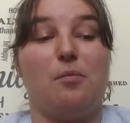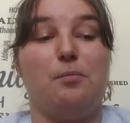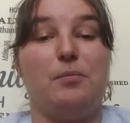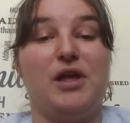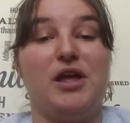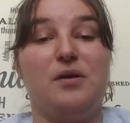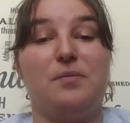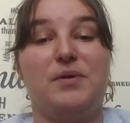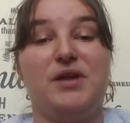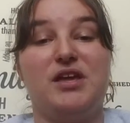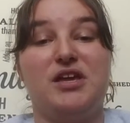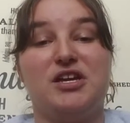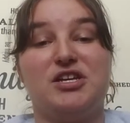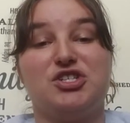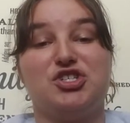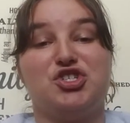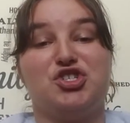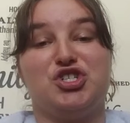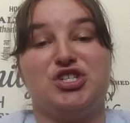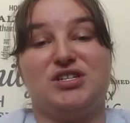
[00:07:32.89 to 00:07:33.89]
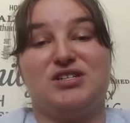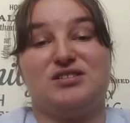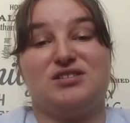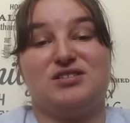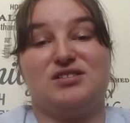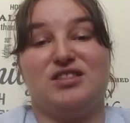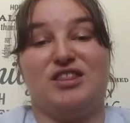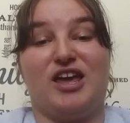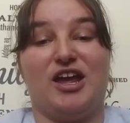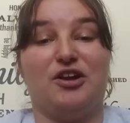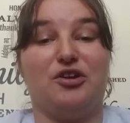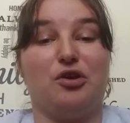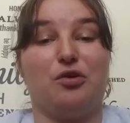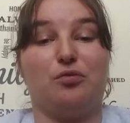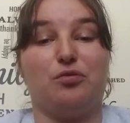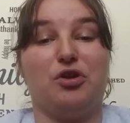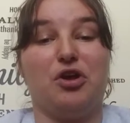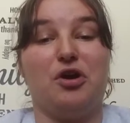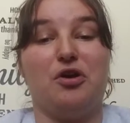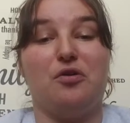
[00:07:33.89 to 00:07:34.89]
Maybe it's just they
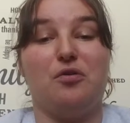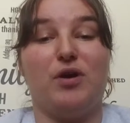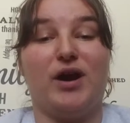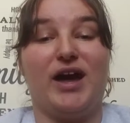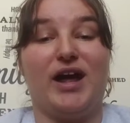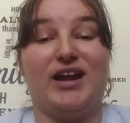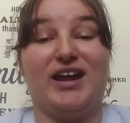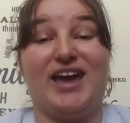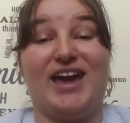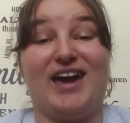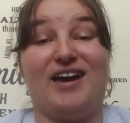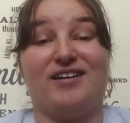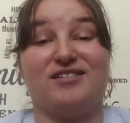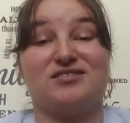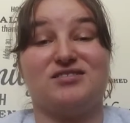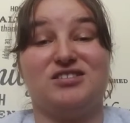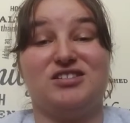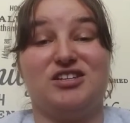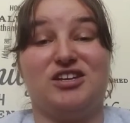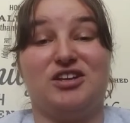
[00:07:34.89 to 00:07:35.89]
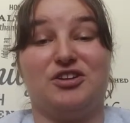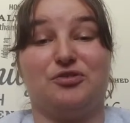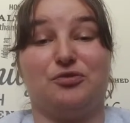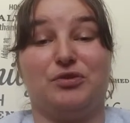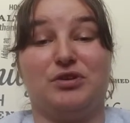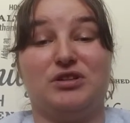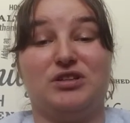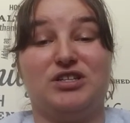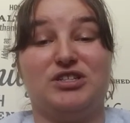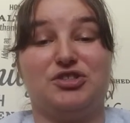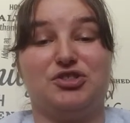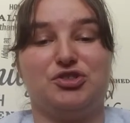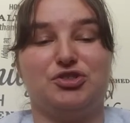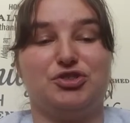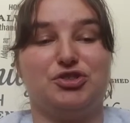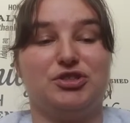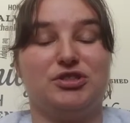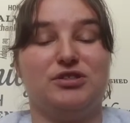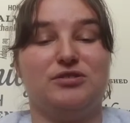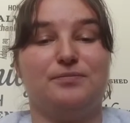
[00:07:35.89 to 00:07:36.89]
don't know how to act in a
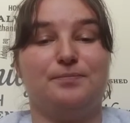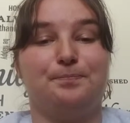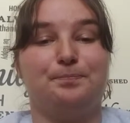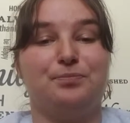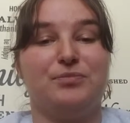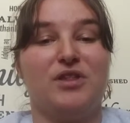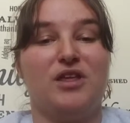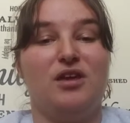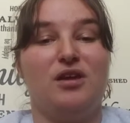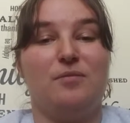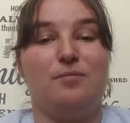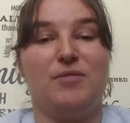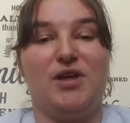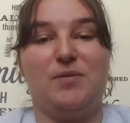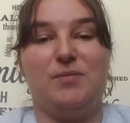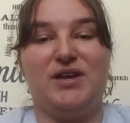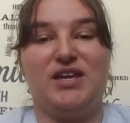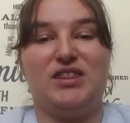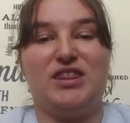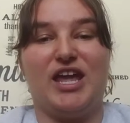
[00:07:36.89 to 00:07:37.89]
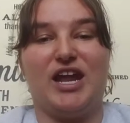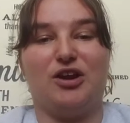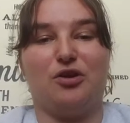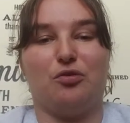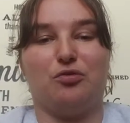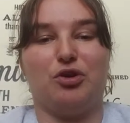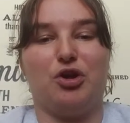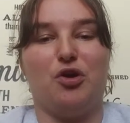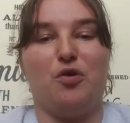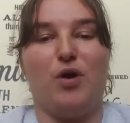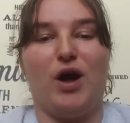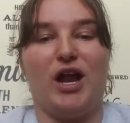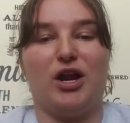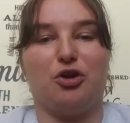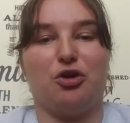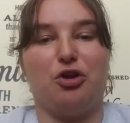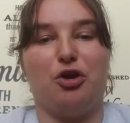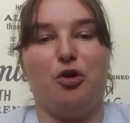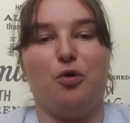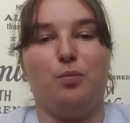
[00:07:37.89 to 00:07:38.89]
relationship. Maybe they don't know how
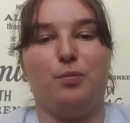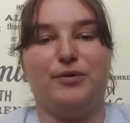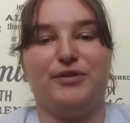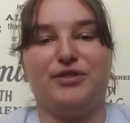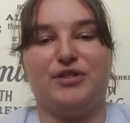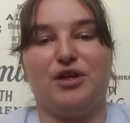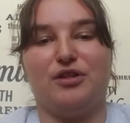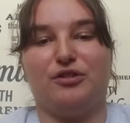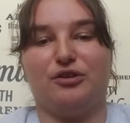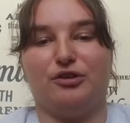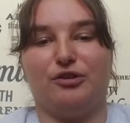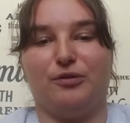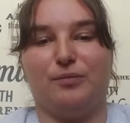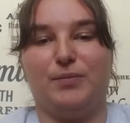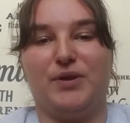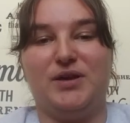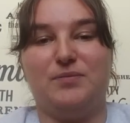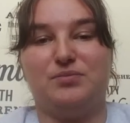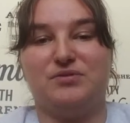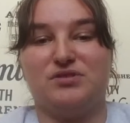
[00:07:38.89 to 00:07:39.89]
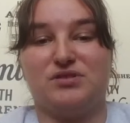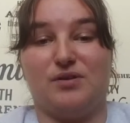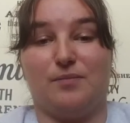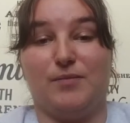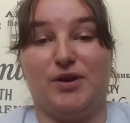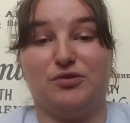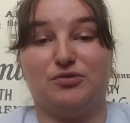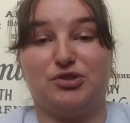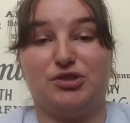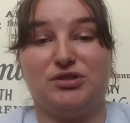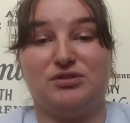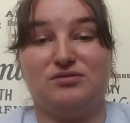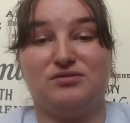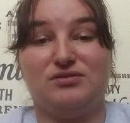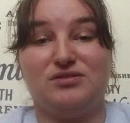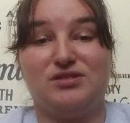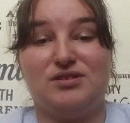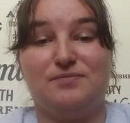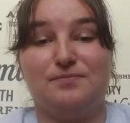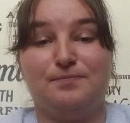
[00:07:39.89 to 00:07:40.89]
to cope with other people's
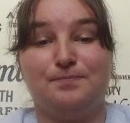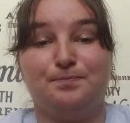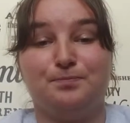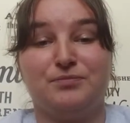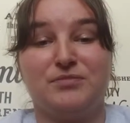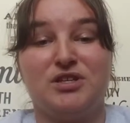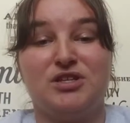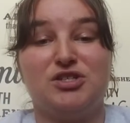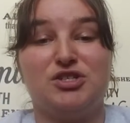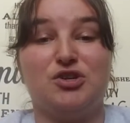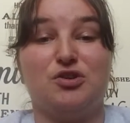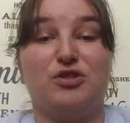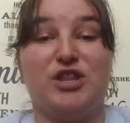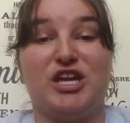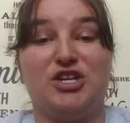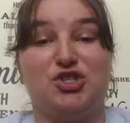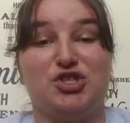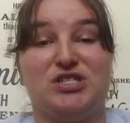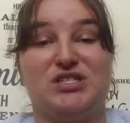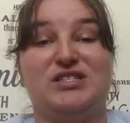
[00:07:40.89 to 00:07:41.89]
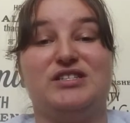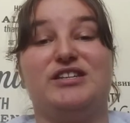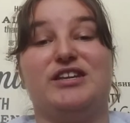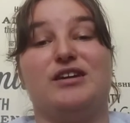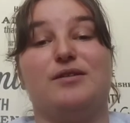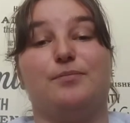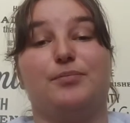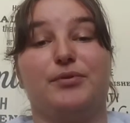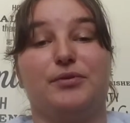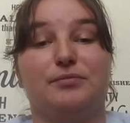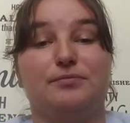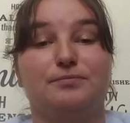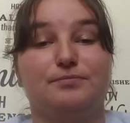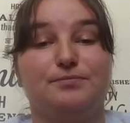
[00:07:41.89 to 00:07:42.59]
emotions. So they just dip.